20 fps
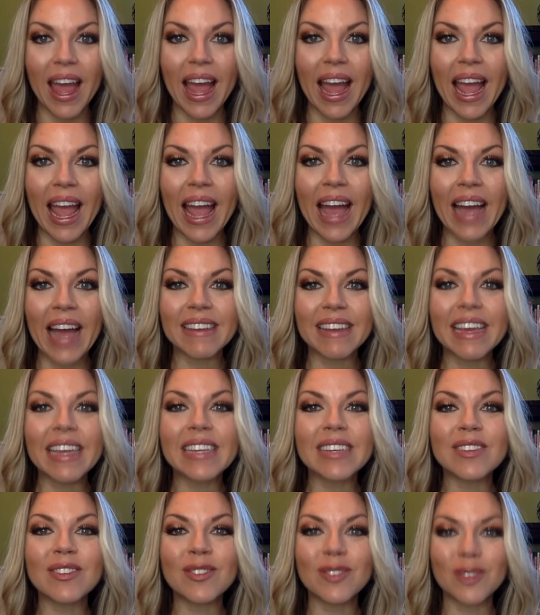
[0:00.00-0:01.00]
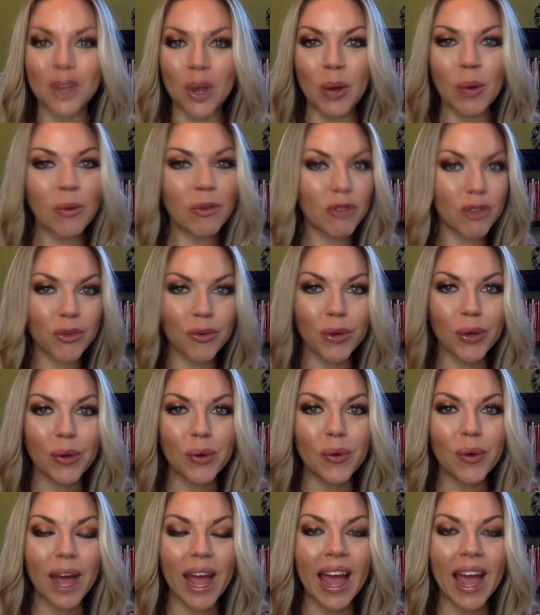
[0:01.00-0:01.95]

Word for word: And it is so true.